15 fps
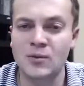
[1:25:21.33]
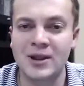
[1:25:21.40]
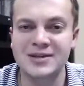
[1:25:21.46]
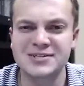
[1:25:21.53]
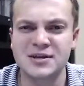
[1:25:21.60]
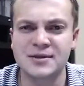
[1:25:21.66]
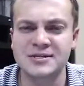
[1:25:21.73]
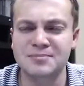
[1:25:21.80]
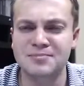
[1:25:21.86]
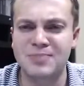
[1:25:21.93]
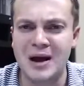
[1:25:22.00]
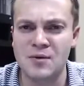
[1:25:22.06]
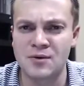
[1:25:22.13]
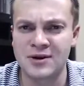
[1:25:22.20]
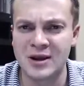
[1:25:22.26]
when I saw this
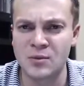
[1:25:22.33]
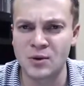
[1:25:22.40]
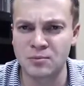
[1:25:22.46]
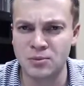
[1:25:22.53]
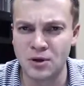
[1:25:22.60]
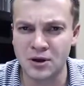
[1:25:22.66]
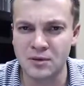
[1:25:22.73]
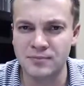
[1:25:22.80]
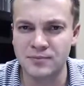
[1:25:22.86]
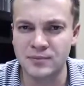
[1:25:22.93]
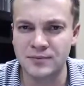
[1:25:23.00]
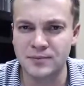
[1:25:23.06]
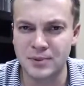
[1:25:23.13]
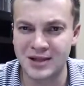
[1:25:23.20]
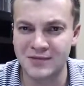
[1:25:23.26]
Empower network
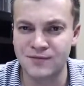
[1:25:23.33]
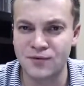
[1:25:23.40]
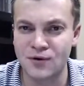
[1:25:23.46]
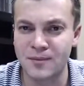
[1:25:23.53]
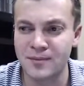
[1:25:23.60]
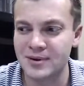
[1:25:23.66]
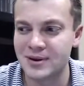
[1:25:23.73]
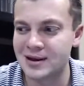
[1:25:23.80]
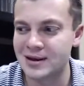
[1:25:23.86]
blogging platform,